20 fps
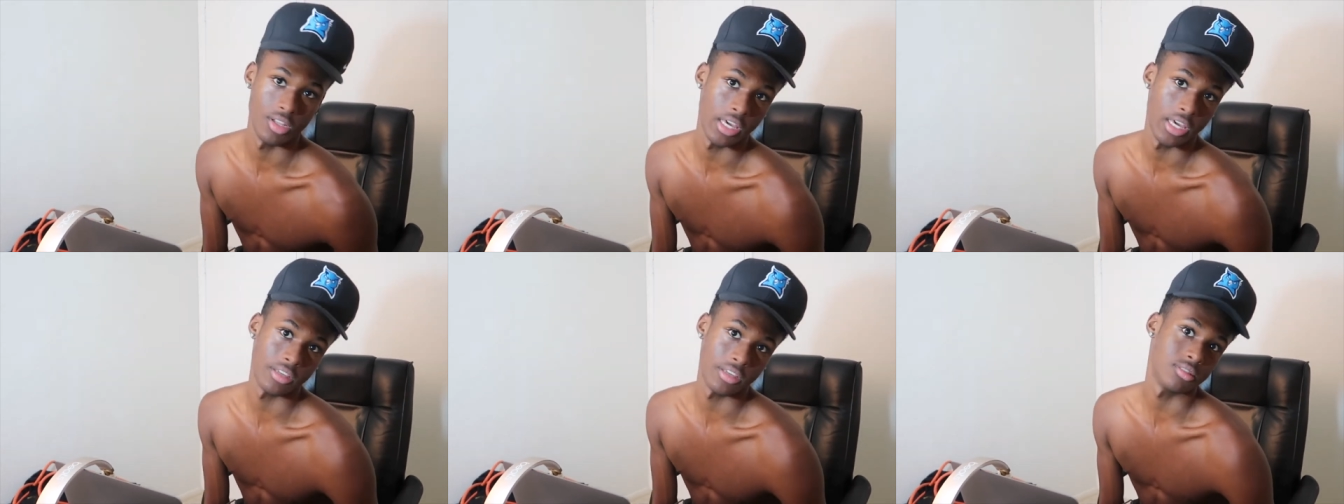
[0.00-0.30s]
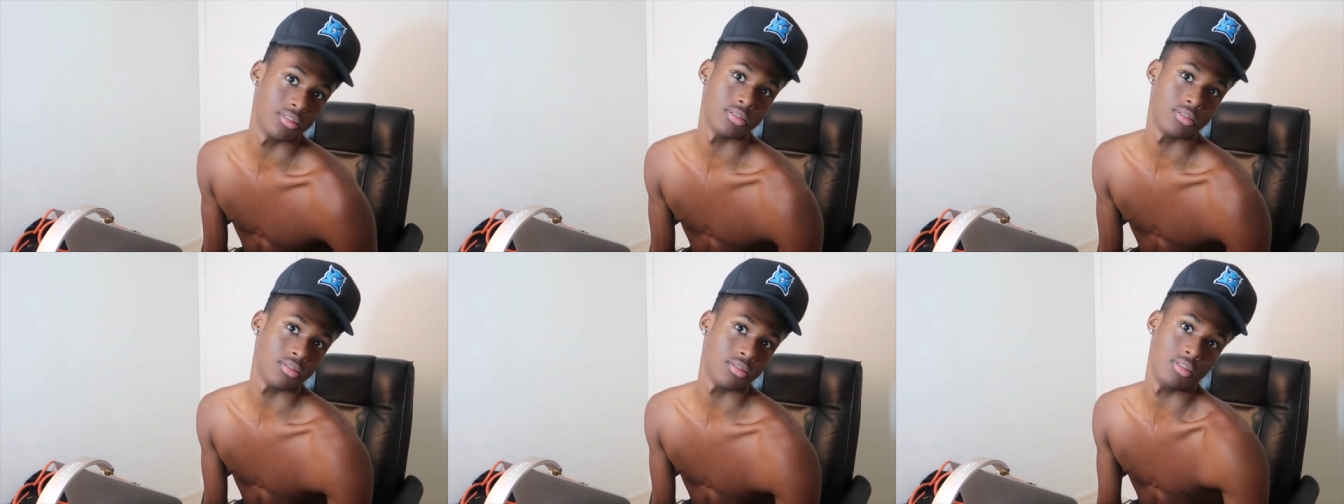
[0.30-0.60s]
like,
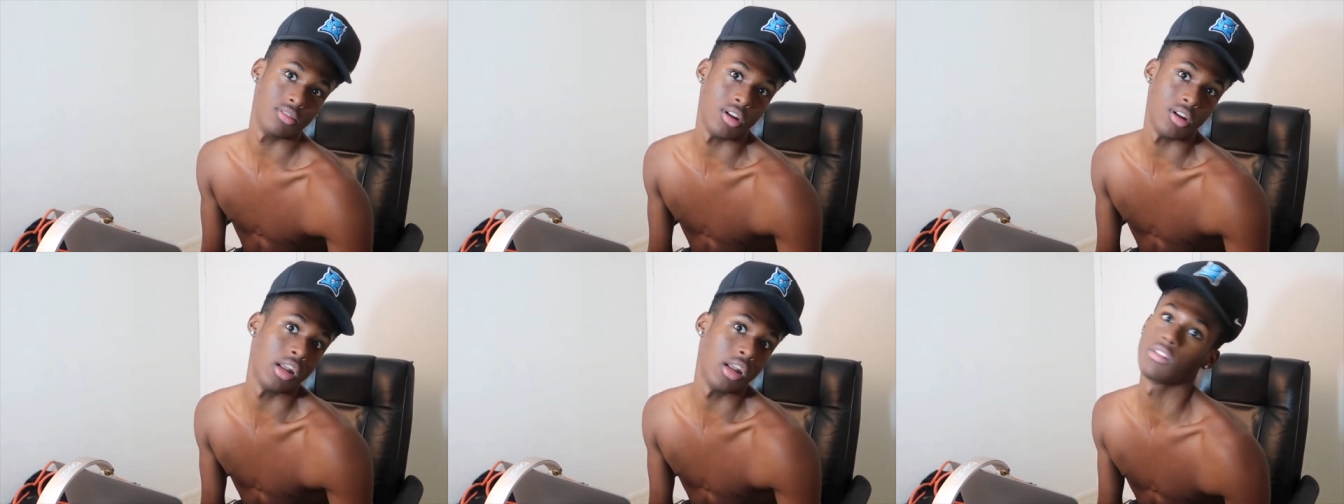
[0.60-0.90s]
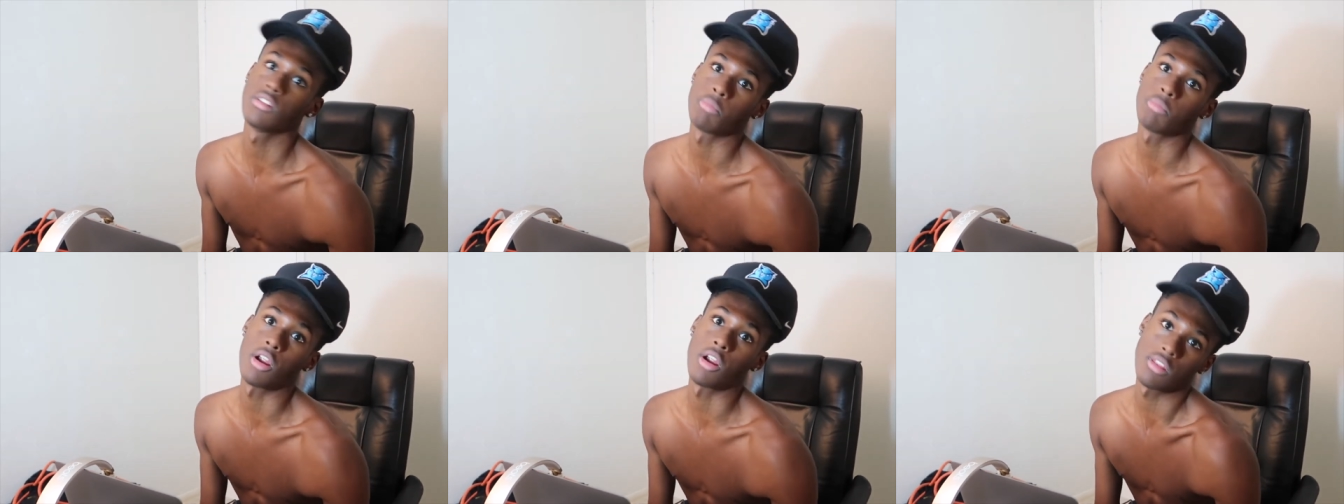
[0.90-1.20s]
because you're not
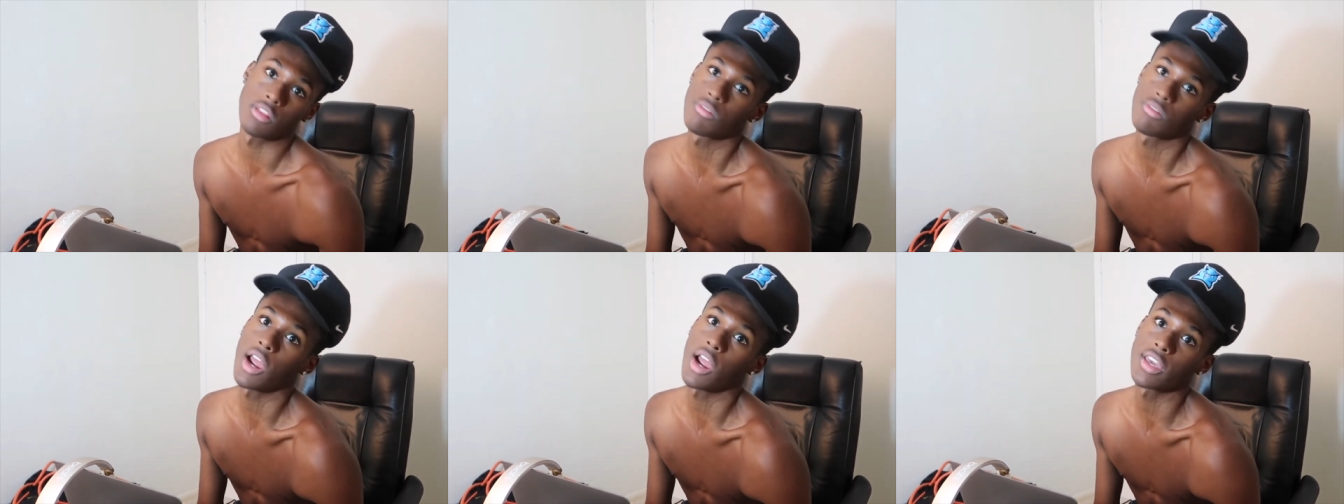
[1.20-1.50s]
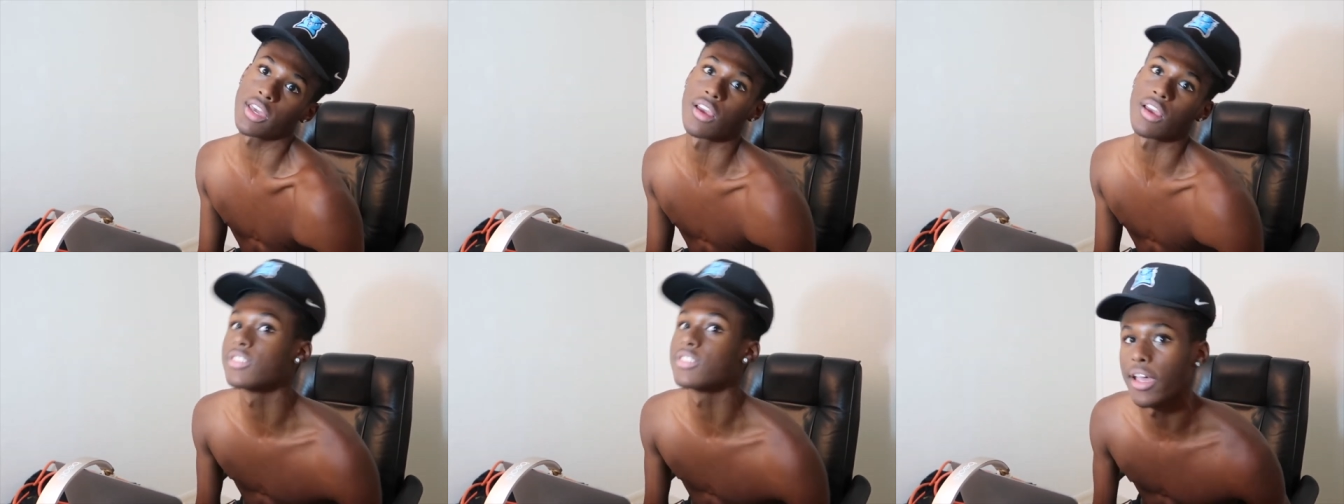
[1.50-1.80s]
a part of the
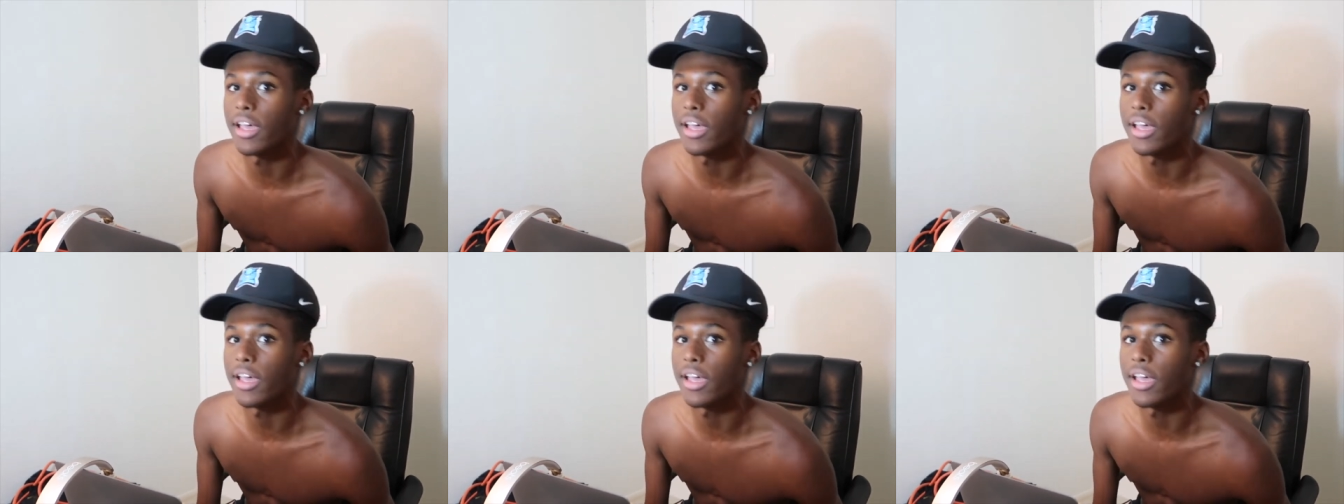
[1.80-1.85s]
RyGang.